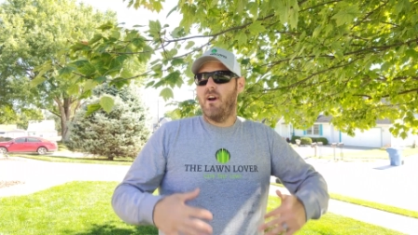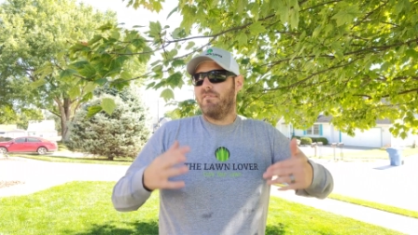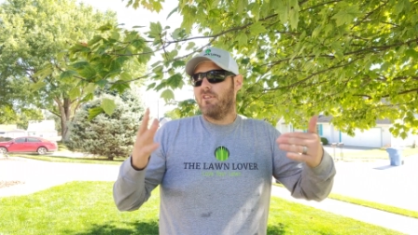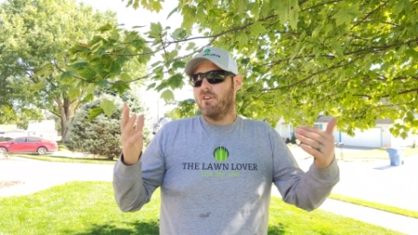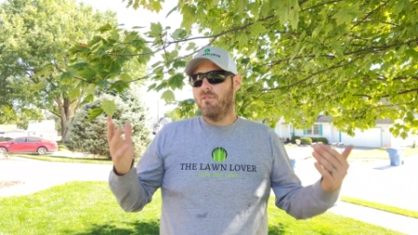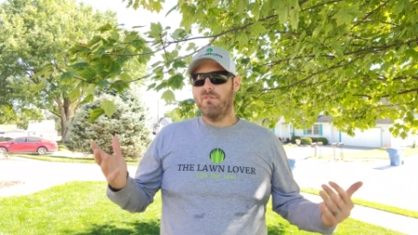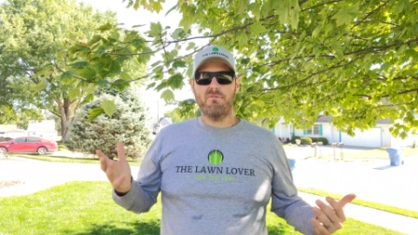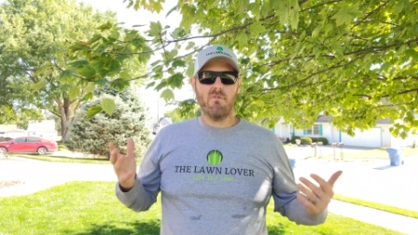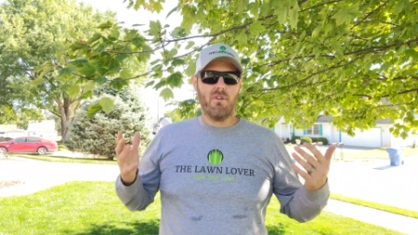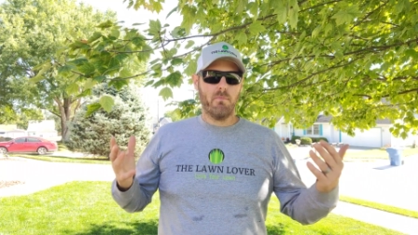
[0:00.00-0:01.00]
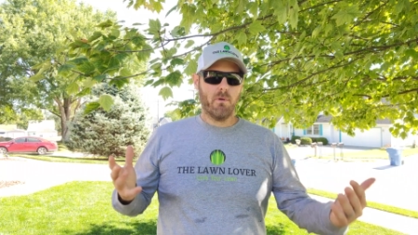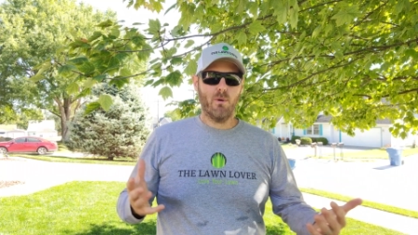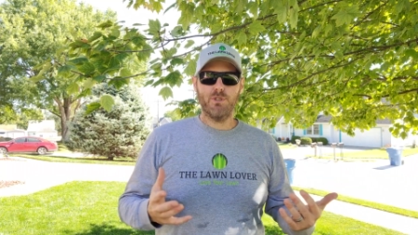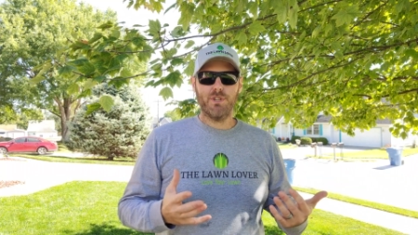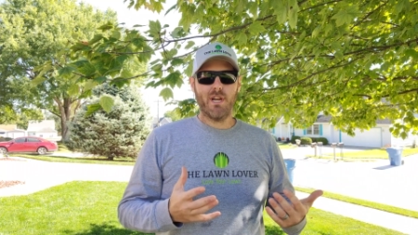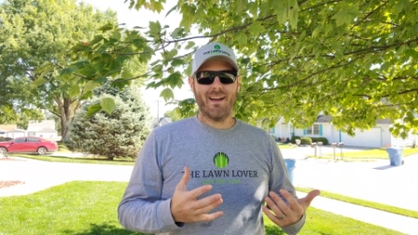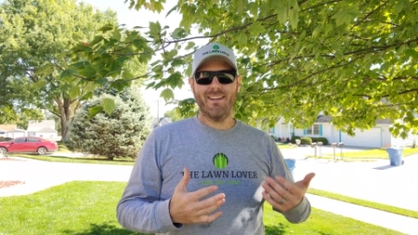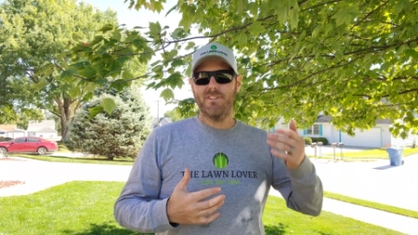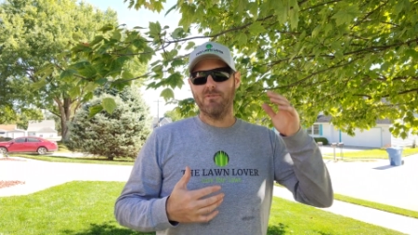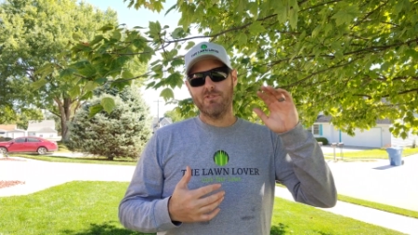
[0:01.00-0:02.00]
after going through all the pros and
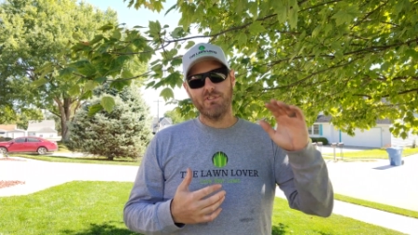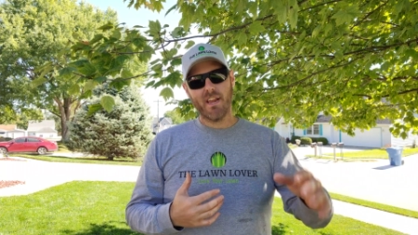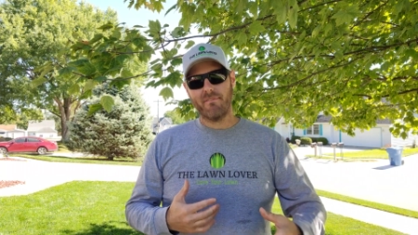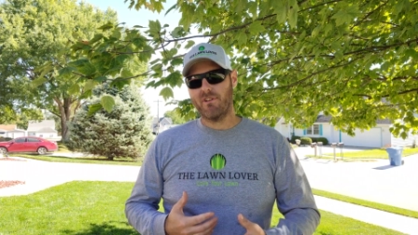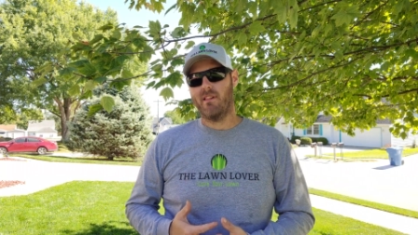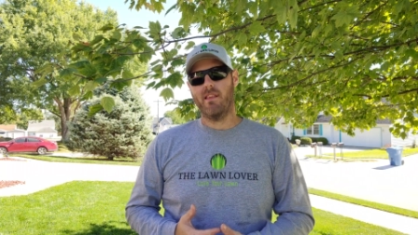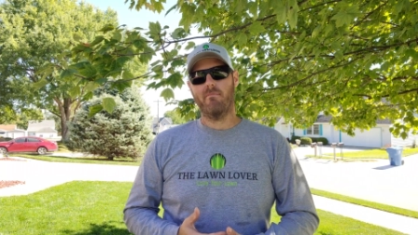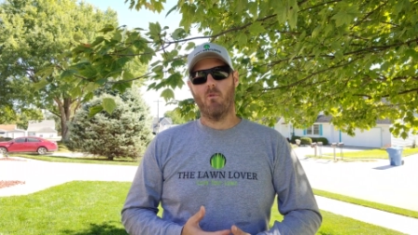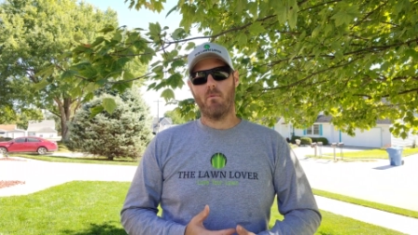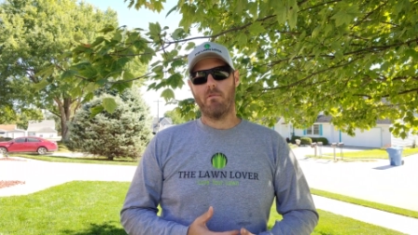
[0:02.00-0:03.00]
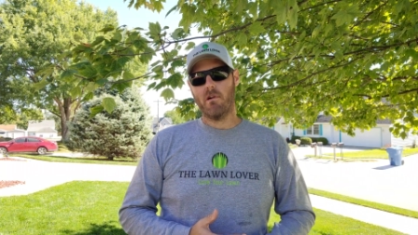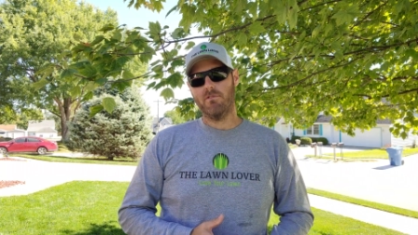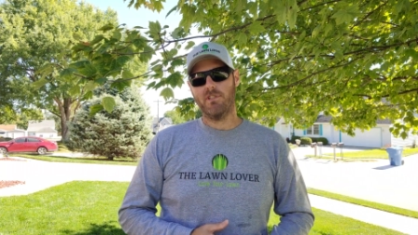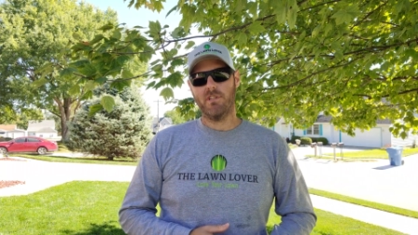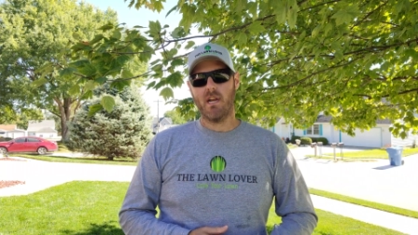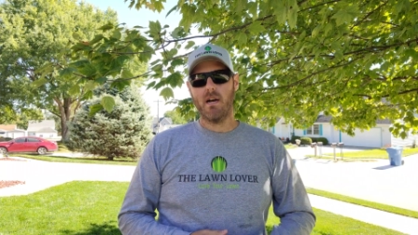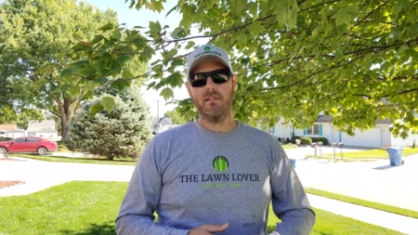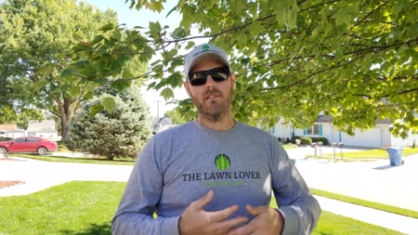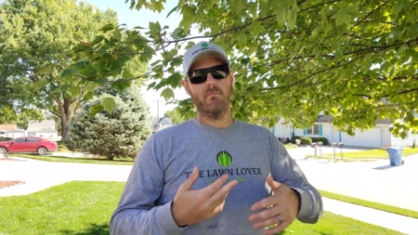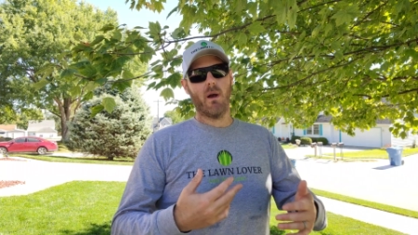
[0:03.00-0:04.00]
cons, there's definitely more pros than
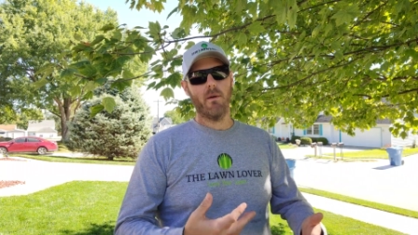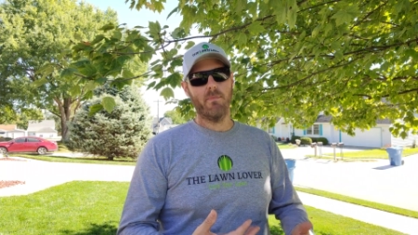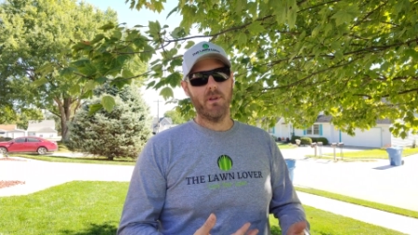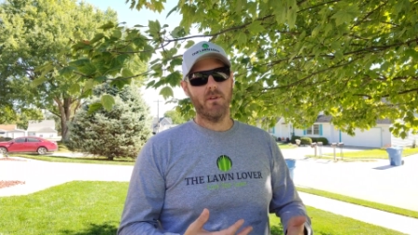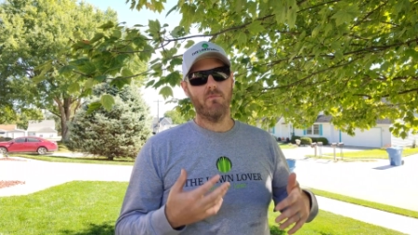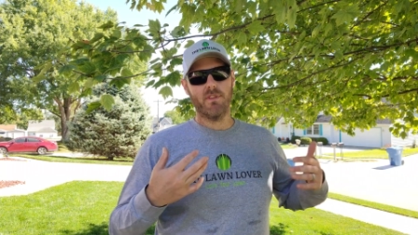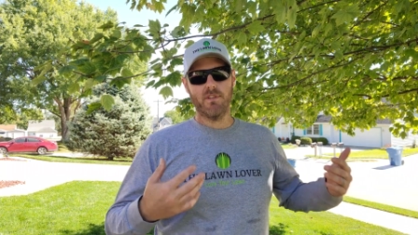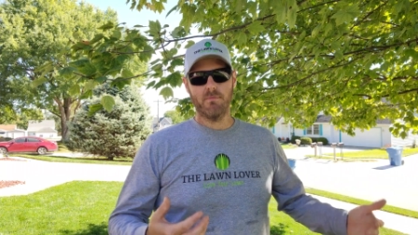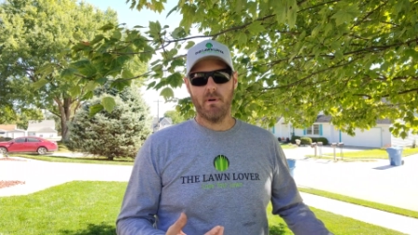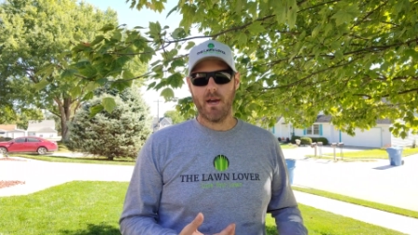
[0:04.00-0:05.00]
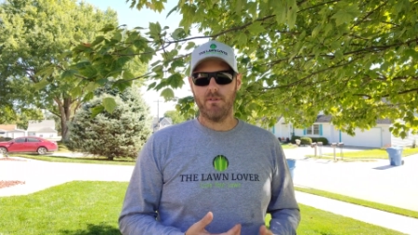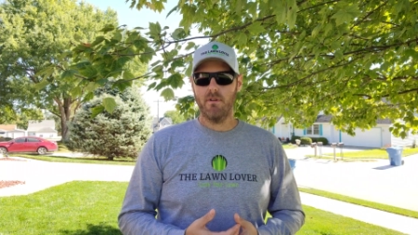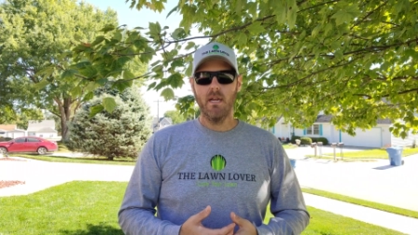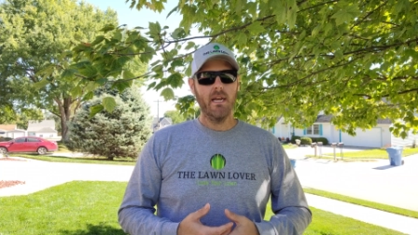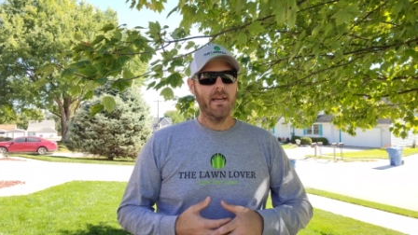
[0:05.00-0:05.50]
cons in my opinion with this model.